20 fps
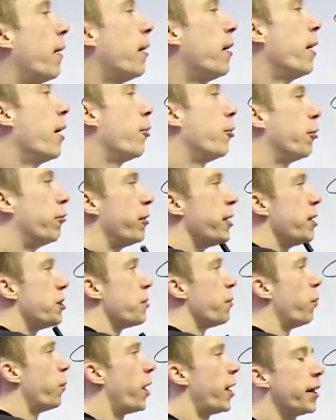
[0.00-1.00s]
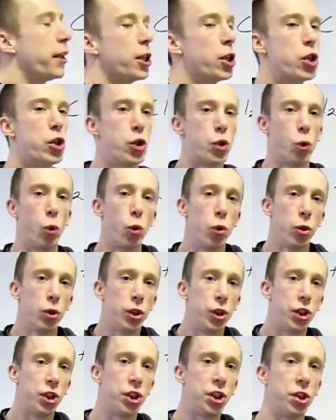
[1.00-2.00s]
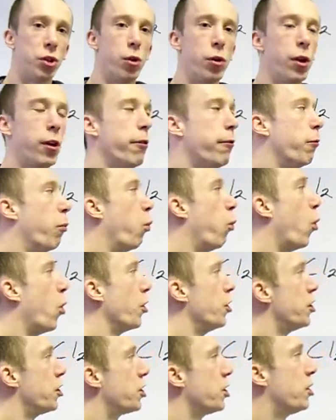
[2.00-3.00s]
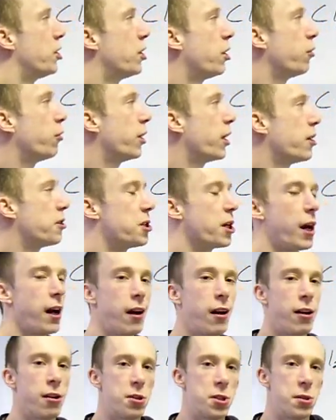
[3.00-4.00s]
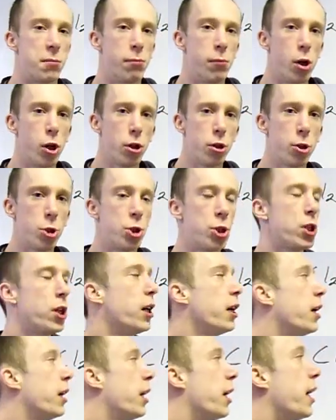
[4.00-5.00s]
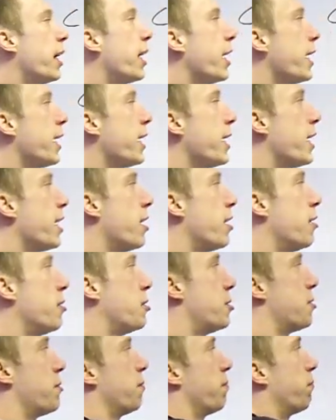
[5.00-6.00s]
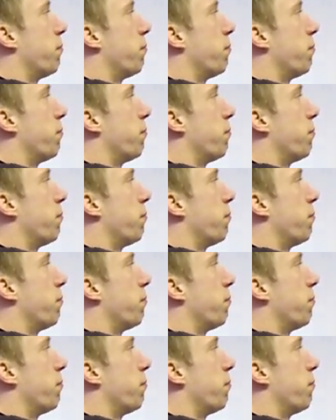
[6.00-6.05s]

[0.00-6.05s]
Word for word: Now the reason why they don't sort of want to do this as much is,